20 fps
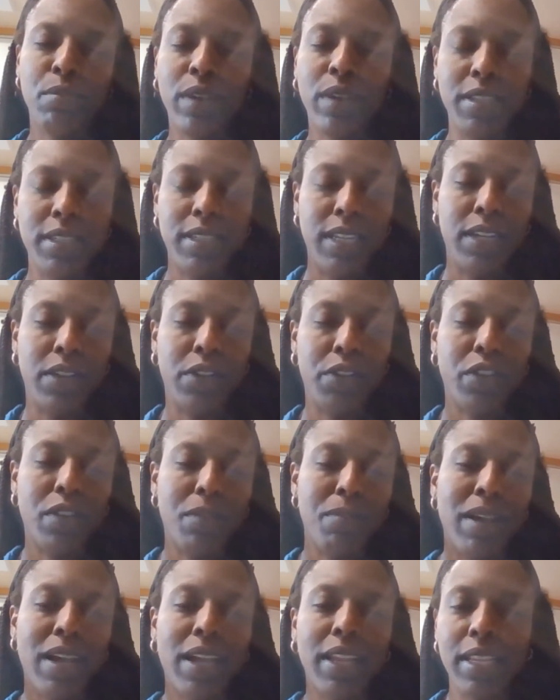press in on
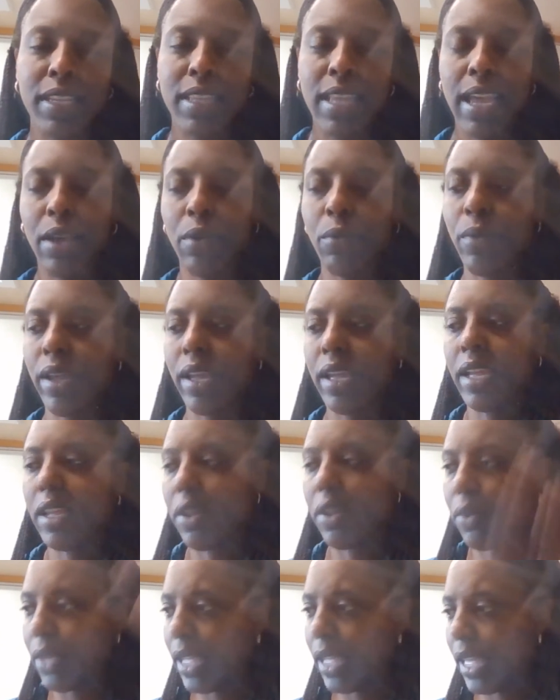your body that way,
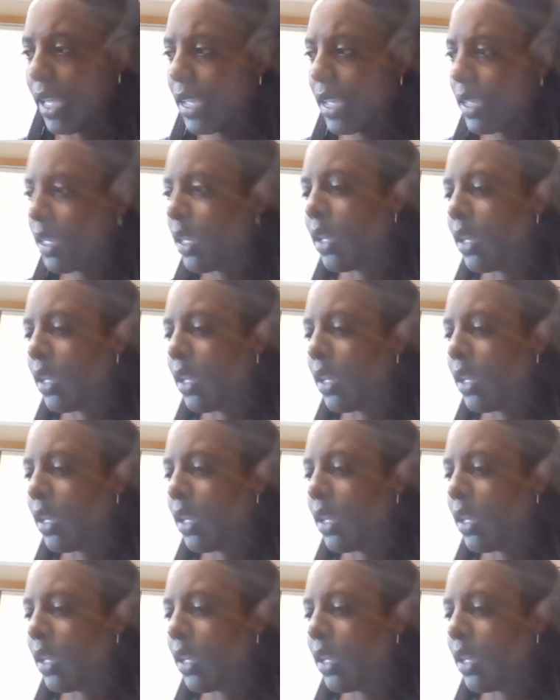okay?